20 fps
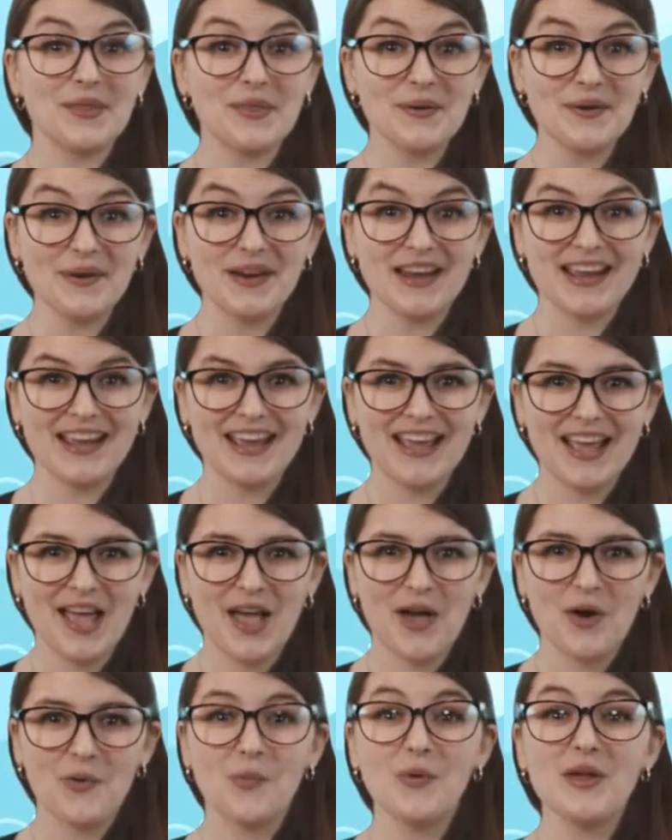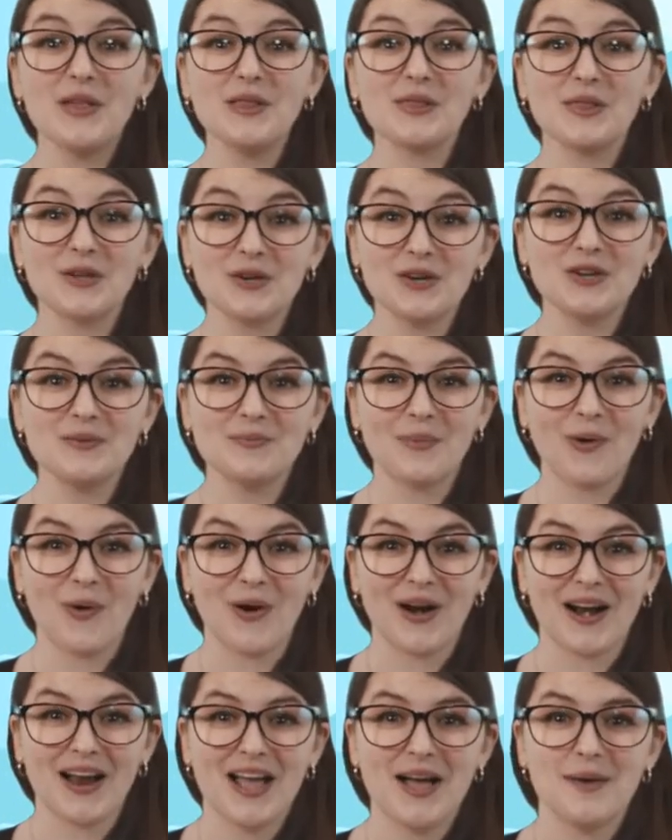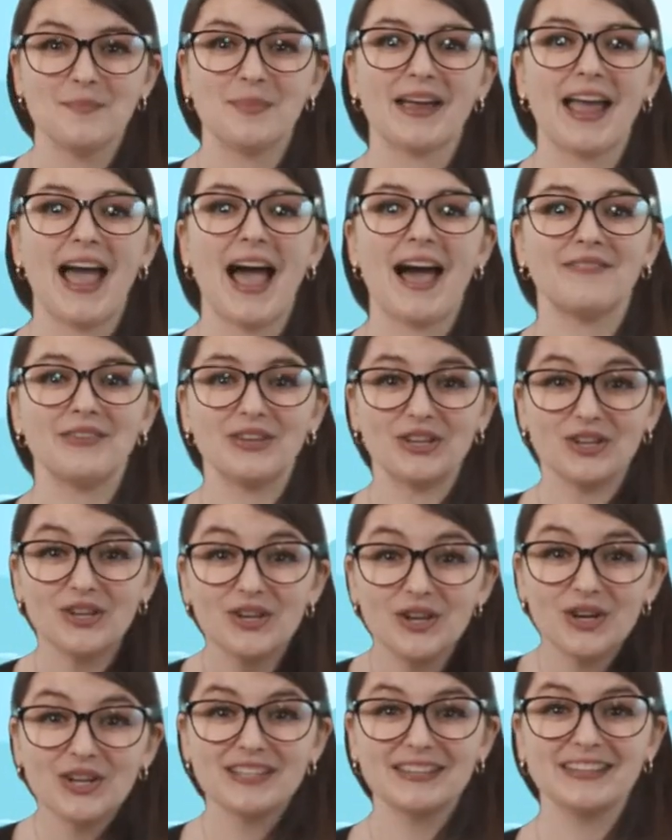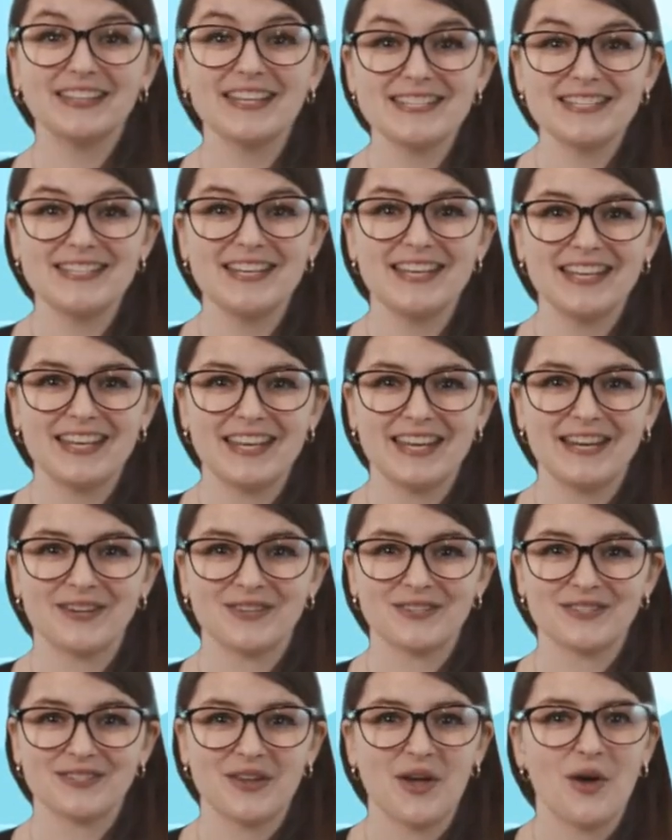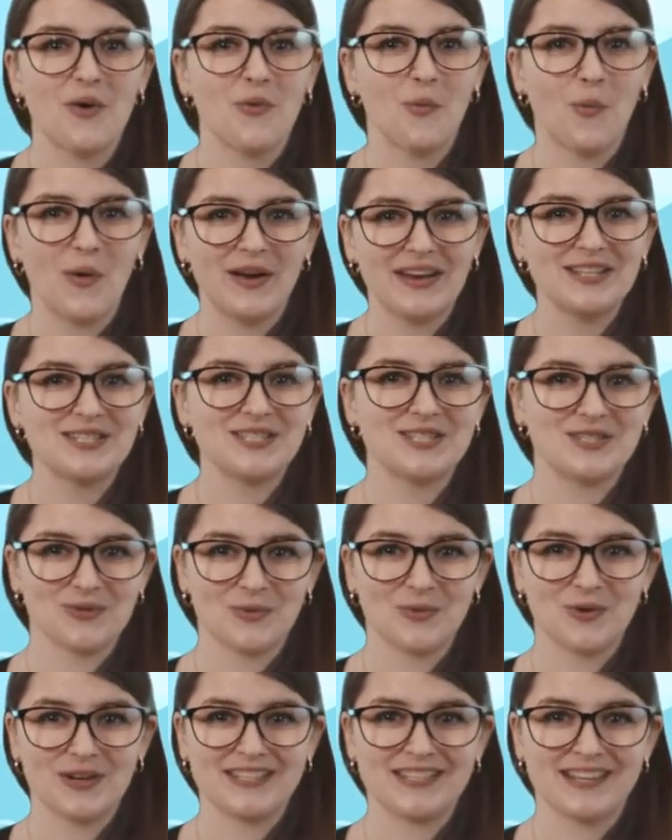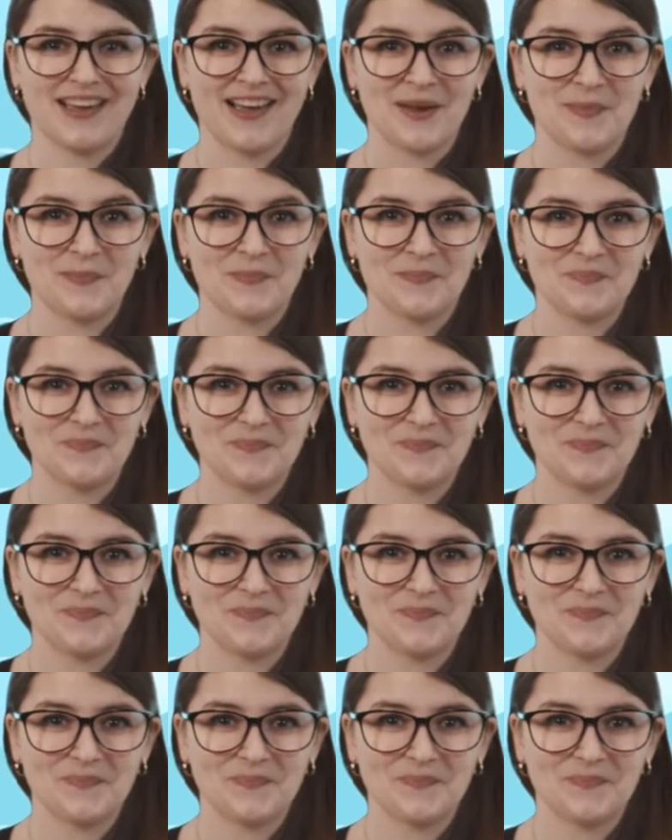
three, we learn more by having good listening ears when it's story time.